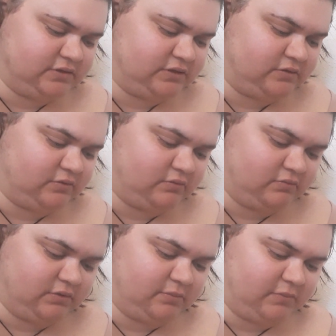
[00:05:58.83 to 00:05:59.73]
you
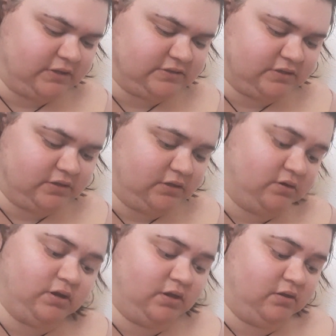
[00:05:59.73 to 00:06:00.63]
know, I'm
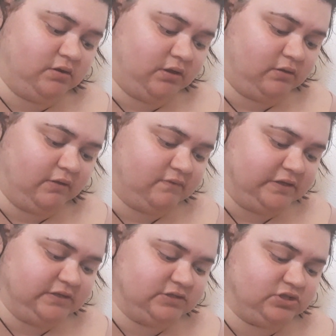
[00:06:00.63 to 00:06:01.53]
Mexican and I love
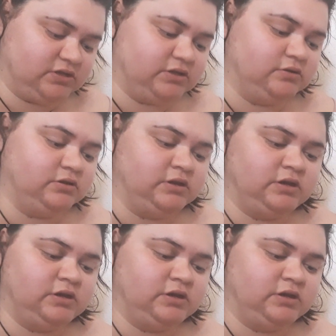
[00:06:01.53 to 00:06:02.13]
this chicken.